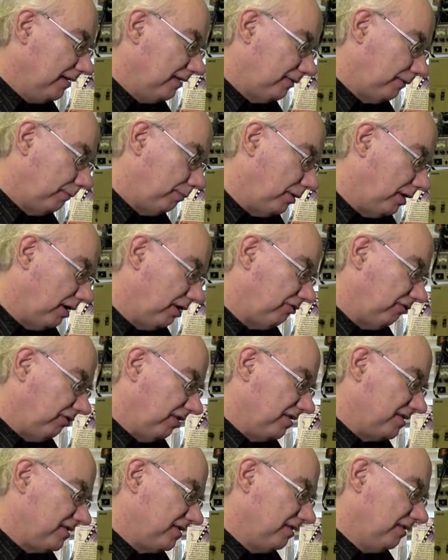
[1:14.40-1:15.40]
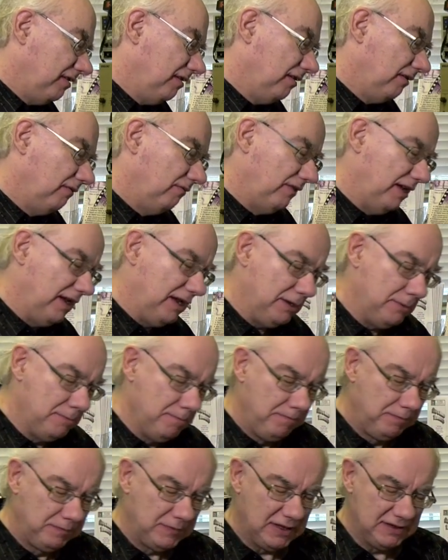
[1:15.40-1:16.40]
to purchase the
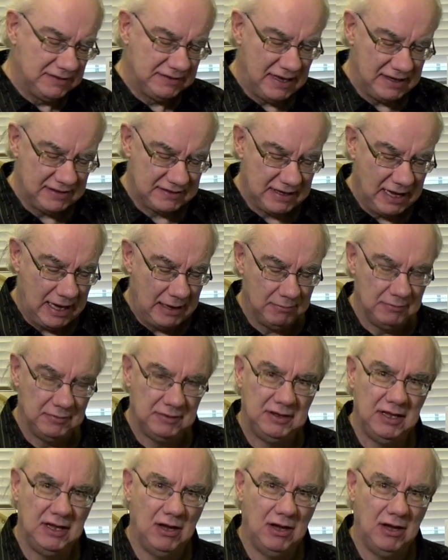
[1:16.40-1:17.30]
Tascam